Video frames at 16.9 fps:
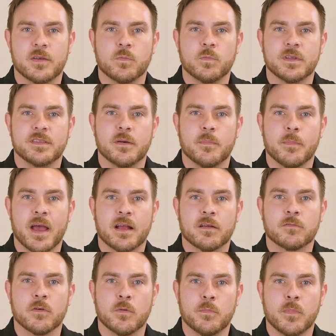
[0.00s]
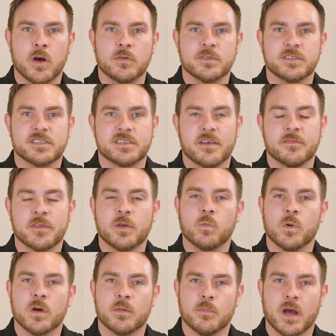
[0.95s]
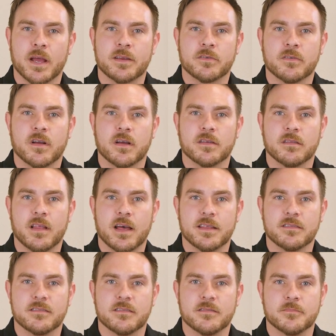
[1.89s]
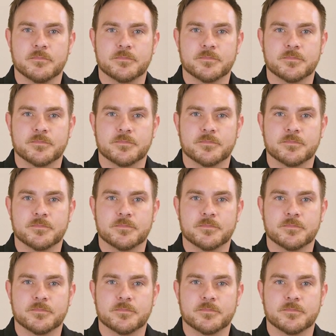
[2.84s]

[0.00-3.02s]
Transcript: and with the macro mode 71 micron lens.